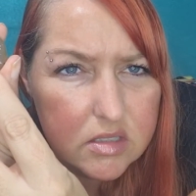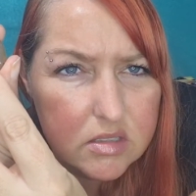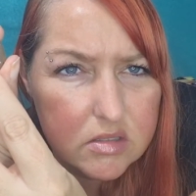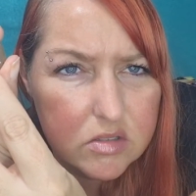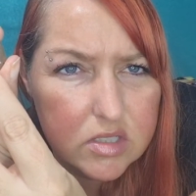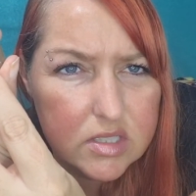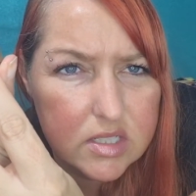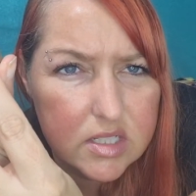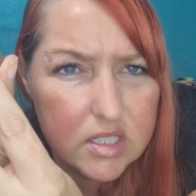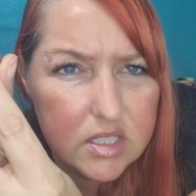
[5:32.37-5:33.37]
Looks
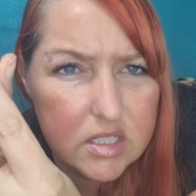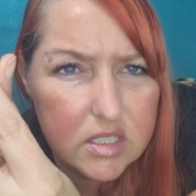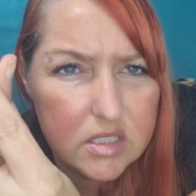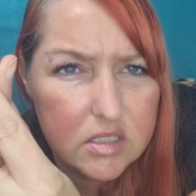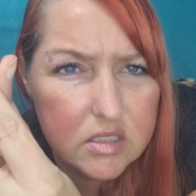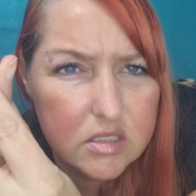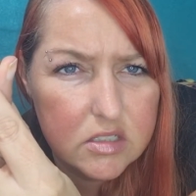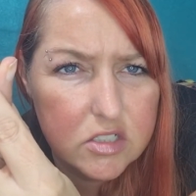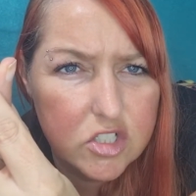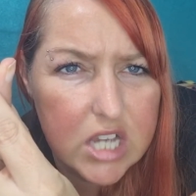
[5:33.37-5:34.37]
like
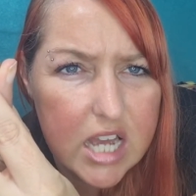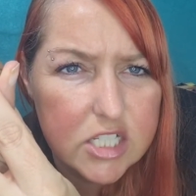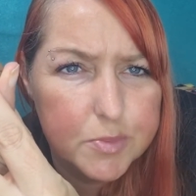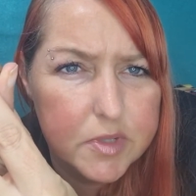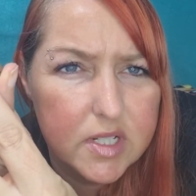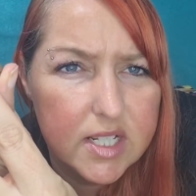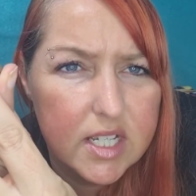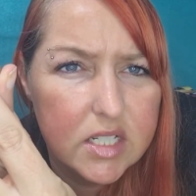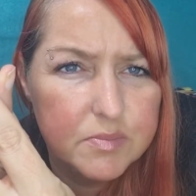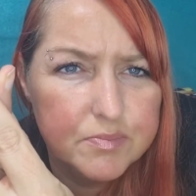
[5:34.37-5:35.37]
jasper
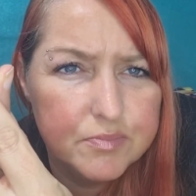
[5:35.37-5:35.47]
again.